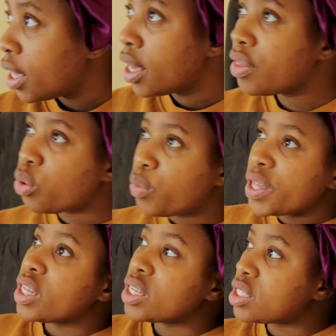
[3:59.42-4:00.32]
And the
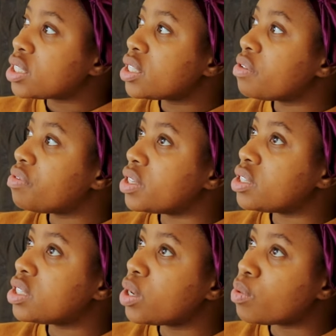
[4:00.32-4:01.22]
weather is just iffy.
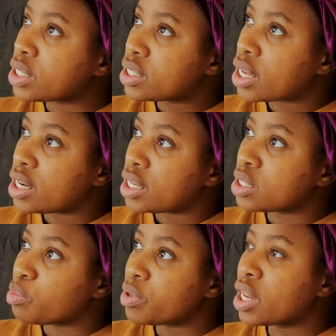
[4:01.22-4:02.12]
Today was sunny. It's
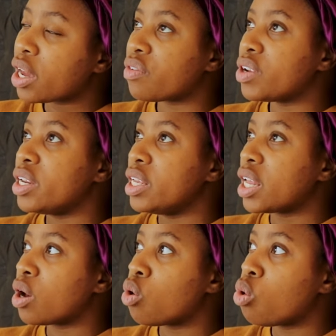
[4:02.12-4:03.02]
been like really
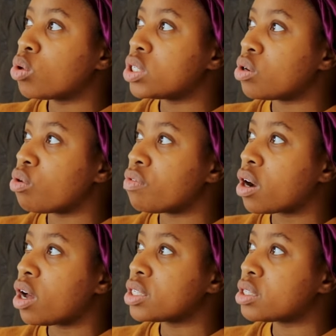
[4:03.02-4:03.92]
like cold and
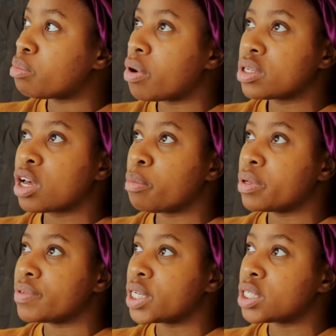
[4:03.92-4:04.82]
overcast the past couple
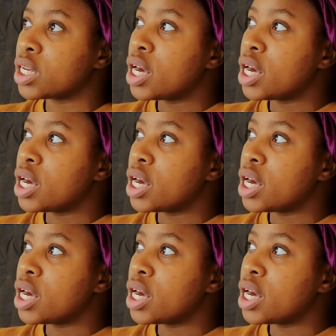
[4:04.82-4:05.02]
of days.